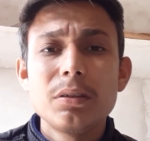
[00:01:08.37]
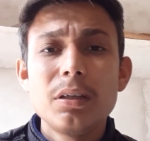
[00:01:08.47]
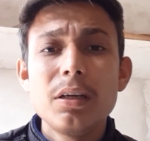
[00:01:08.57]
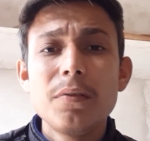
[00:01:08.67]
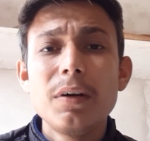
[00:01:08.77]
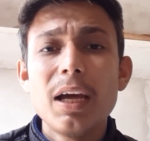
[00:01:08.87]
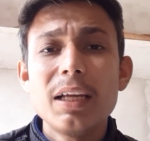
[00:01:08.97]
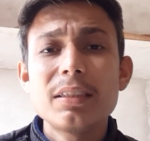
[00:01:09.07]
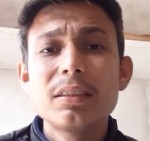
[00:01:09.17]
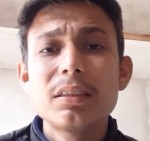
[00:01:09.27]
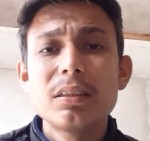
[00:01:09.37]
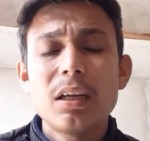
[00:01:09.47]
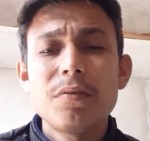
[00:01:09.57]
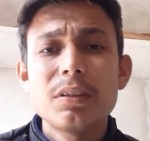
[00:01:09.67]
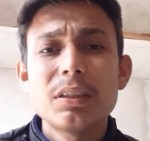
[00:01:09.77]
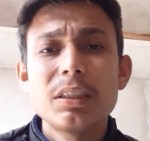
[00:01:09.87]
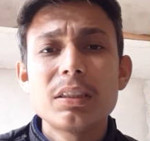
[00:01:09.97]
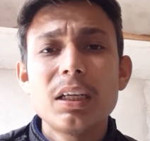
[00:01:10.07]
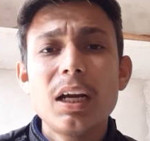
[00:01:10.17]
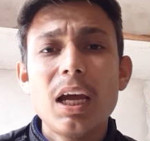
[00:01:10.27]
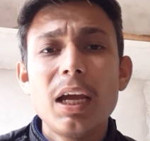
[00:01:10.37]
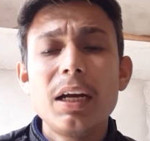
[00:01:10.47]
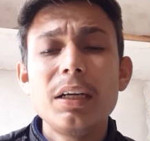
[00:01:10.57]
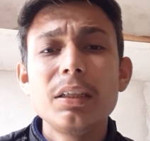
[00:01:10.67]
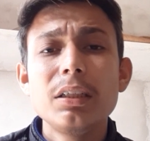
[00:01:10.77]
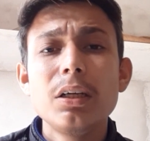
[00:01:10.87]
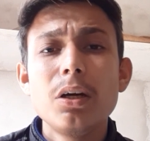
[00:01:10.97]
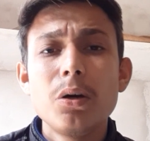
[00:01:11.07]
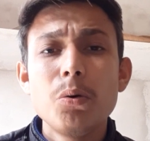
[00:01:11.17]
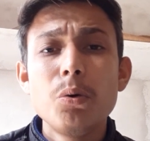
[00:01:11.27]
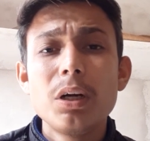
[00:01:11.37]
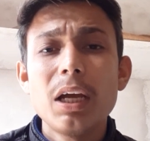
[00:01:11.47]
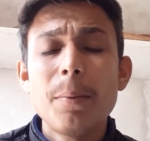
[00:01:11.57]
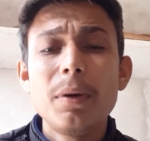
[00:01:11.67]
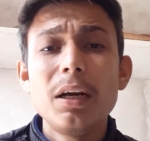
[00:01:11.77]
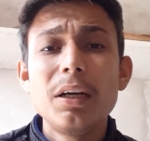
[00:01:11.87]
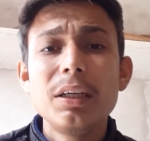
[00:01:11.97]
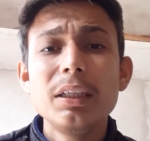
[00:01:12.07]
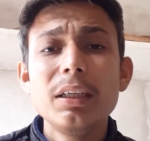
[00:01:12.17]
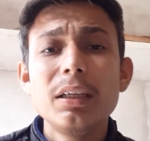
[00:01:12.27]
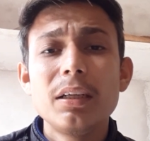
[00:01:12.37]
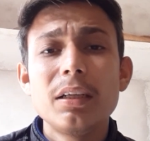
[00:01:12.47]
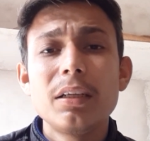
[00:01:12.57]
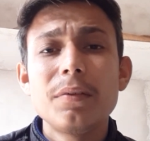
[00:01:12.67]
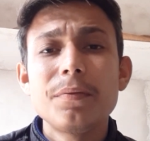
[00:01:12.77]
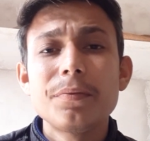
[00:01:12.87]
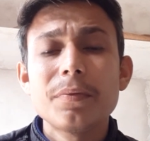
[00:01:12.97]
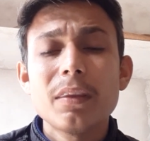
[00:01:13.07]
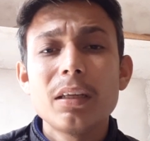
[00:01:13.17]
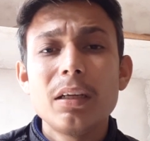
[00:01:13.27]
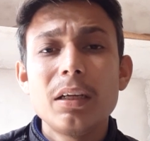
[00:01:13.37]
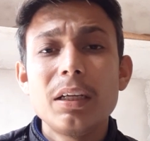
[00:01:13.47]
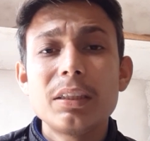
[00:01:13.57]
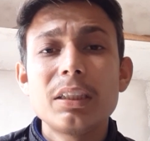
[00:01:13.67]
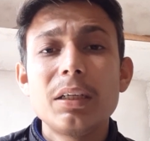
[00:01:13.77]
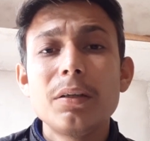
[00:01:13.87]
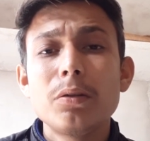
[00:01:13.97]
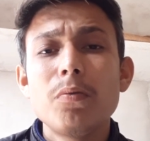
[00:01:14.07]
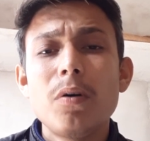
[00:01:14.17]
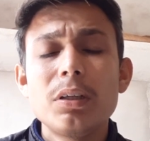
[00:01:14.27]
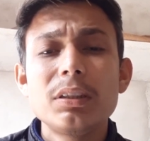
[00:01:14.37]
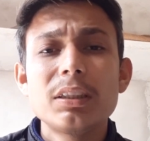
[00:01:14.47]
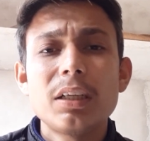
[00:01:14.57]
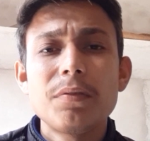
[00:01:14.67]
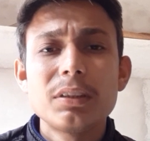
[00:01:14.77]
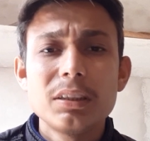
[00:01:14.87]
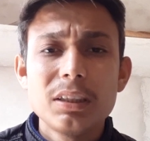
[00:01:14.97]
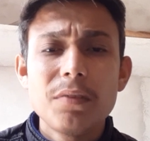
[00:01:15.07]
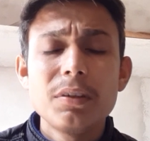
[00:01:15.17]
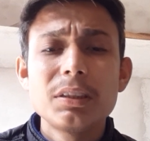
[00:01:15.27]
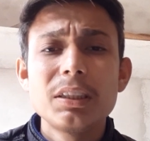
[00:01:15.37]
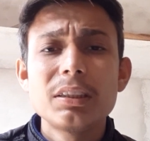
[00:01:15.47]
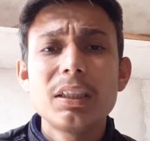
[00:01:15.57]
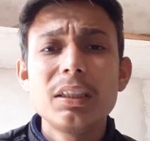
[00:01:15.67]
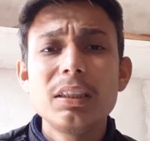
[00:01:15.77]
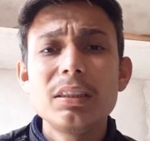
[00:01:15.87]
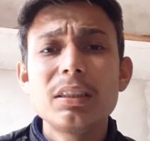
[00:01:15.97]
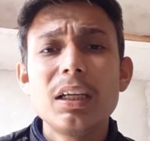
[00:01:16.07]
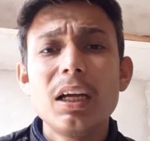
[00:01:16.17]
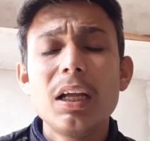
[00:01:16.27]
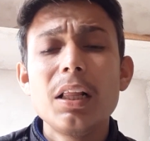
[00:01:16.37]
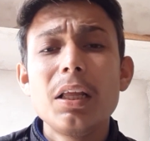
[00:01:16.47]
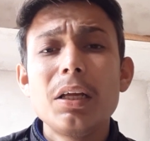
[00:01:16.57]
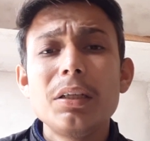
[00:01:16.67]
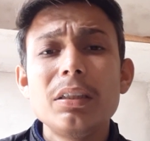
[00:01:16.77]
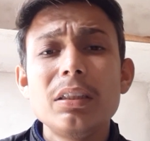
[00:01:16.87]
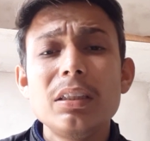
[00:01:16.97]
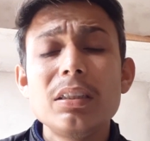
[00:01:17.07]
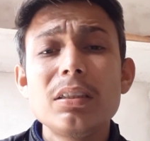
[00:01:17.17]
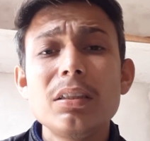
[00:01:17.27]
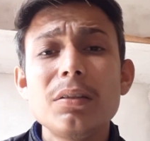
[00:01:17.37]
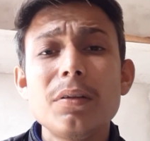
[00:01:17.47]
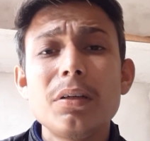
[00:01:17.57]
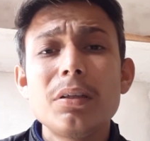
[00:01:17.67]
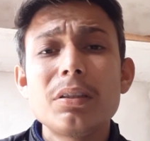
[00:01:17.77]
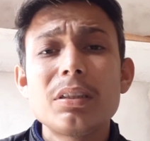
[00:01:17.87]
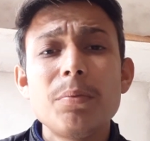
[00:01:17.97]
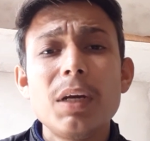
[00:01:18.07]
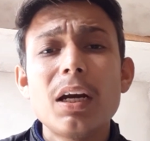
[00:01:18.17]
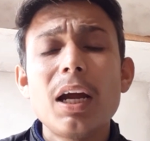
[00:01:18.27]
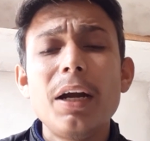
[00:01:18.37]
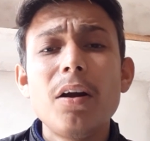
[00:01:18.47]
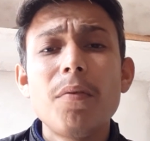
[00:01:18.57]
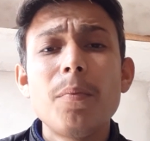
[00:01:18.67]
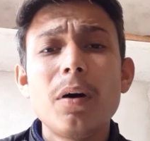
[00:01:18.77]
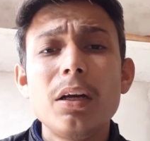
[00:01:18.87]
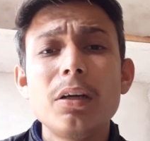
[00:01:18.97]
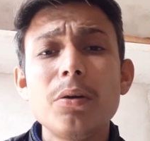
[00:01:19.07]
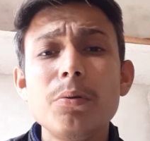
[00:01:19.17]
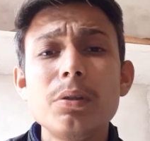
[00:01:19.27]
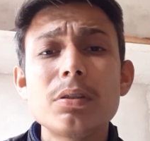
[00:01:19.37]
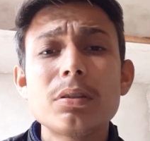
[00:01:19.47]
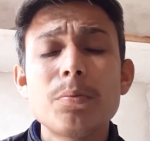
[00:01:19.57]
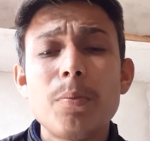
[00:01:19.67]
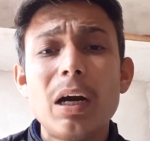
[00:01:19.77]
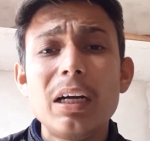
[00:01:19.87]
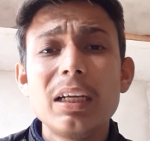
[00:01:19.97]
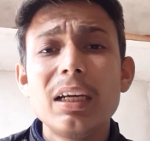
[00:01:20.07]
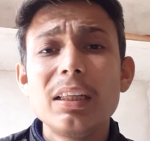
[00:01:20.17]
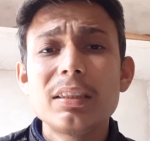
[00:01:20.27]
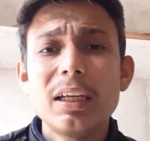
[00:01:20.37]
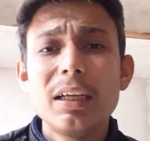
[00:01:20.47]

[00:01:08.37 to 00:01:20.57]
liquid has surface tension and good capillarity action. So what is the surface tension is a similar kind of molecules particles